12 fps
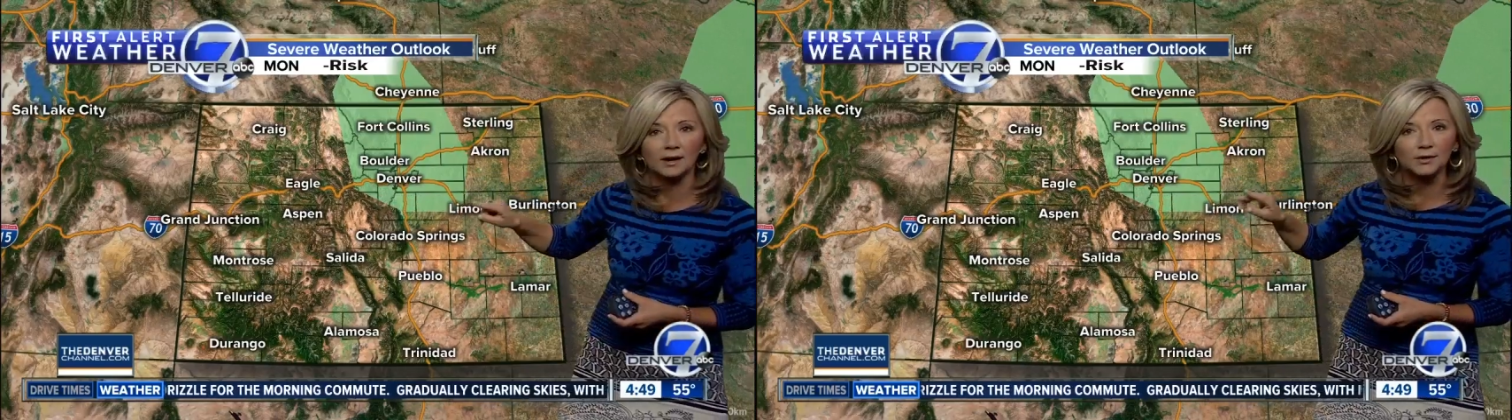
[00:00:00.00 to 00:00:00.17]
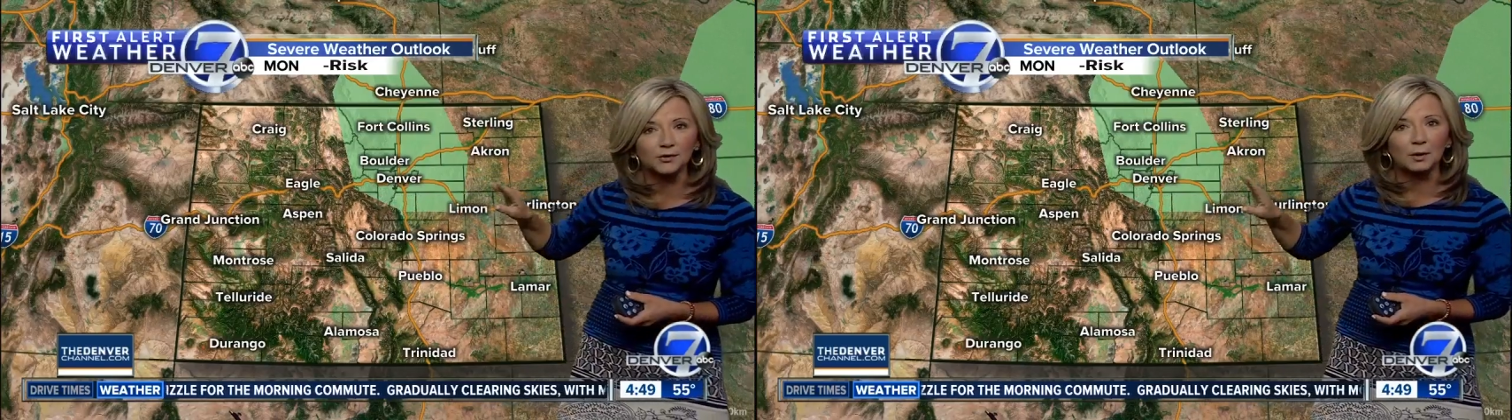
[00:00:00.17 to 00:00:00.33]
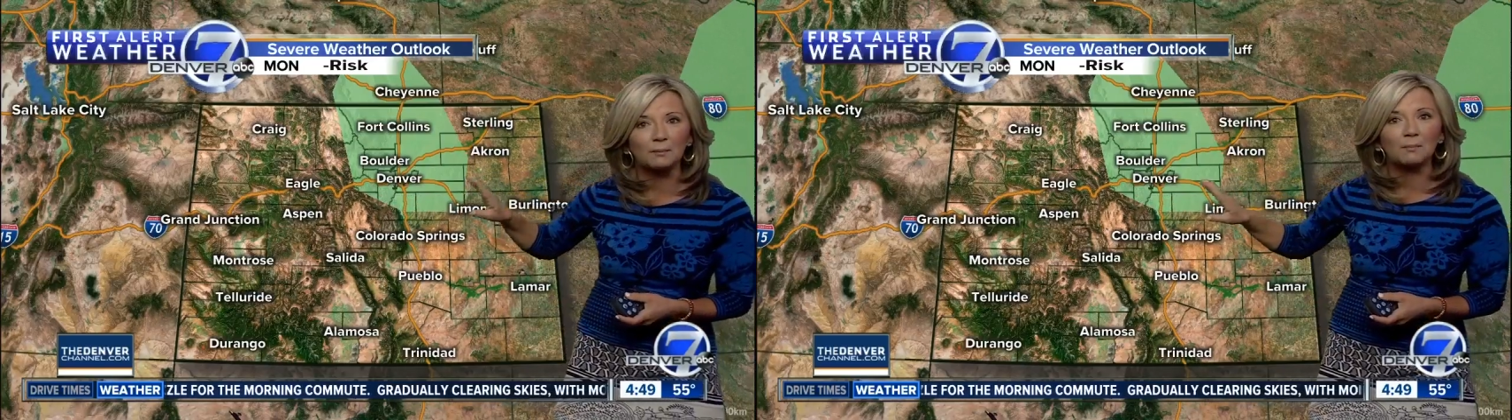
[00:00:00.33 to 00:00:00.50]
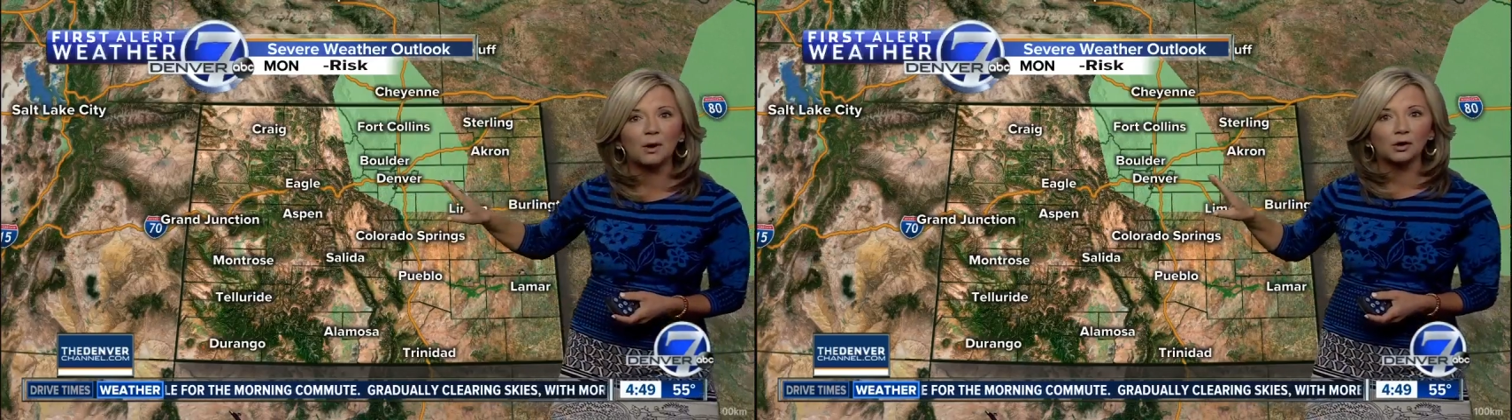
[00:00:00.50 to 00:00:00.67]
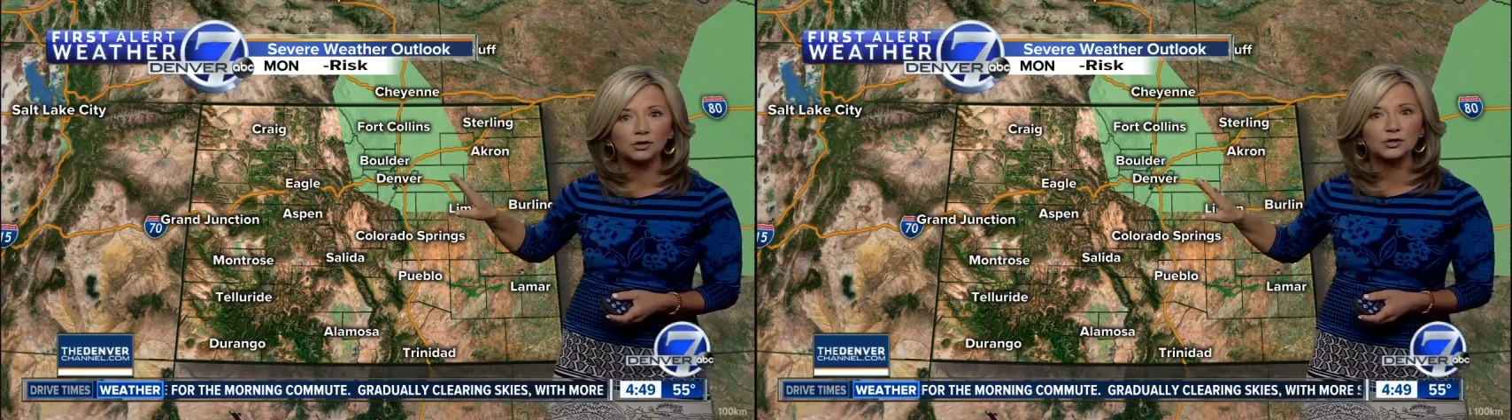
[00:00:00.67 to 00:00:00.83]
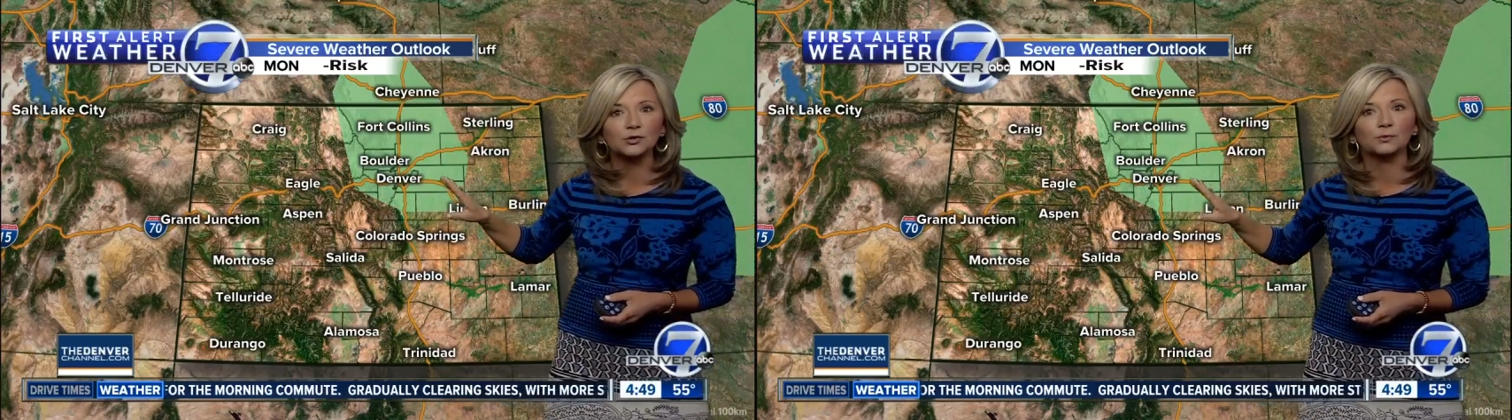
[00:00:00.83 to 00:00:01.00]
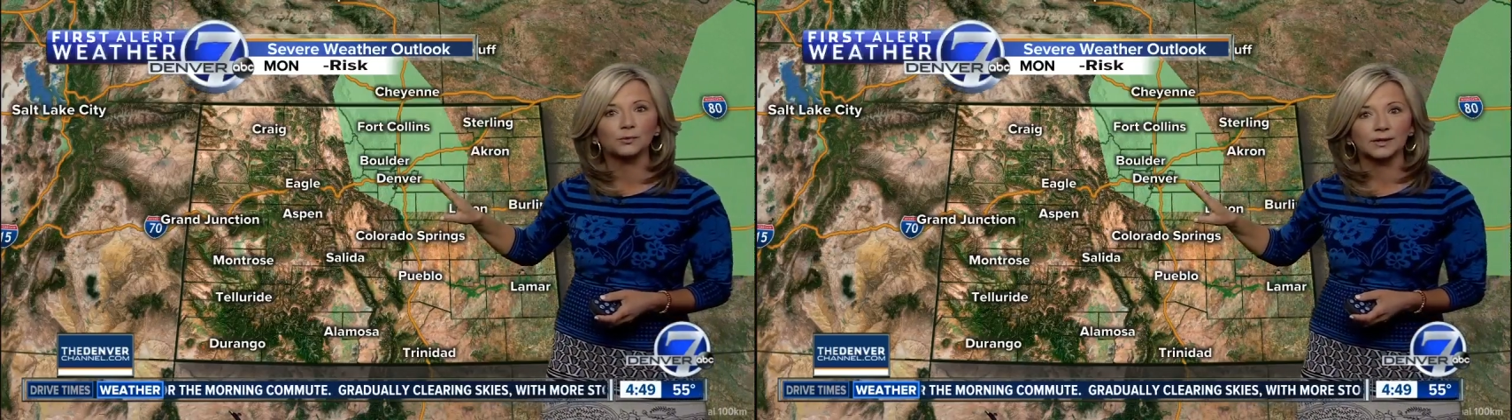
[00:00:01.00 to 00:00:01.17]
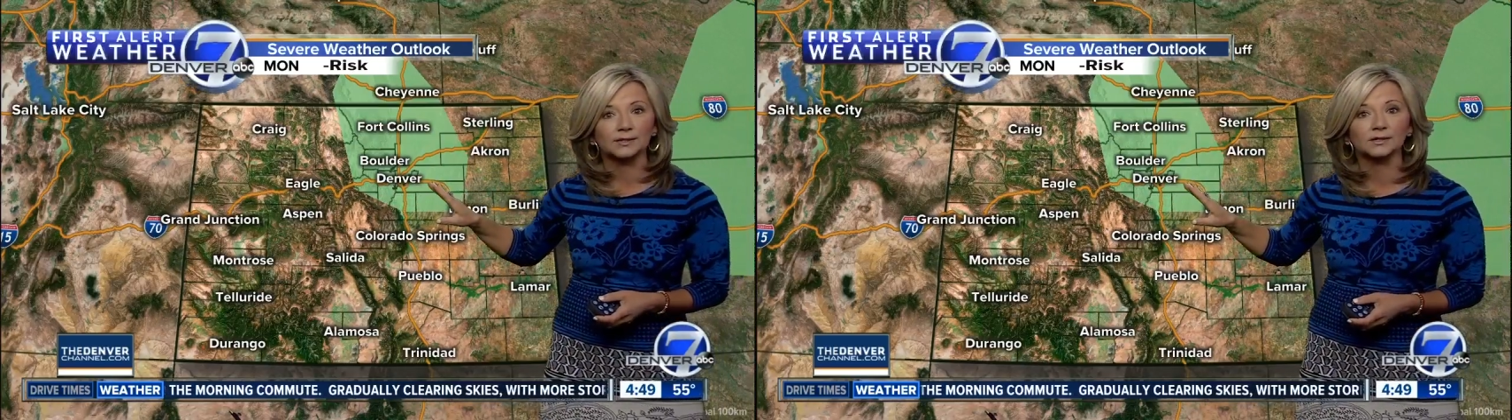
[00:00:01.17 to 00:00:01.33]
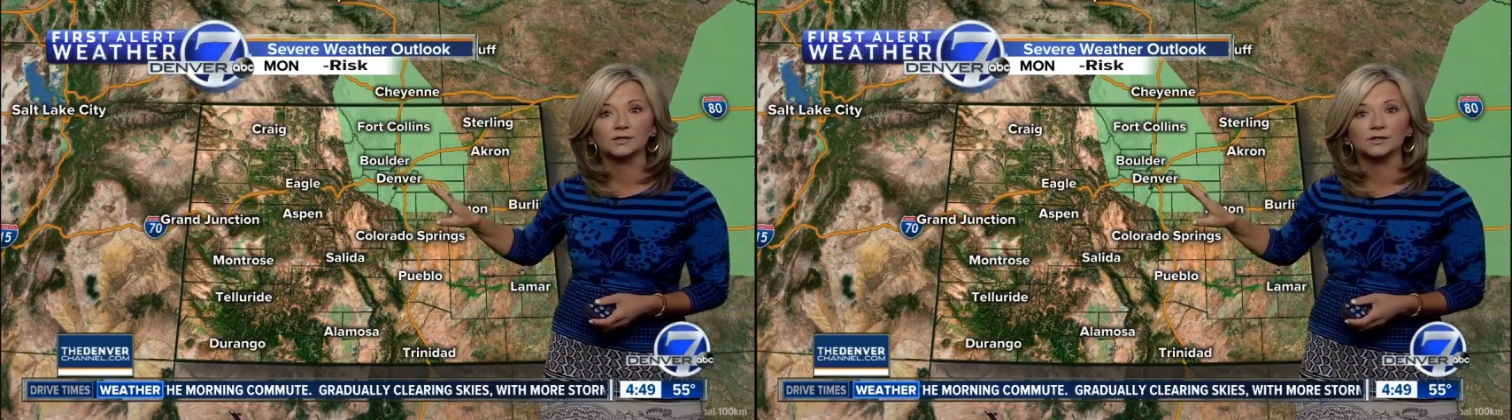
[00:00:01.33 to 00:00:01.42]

under a marginal risk,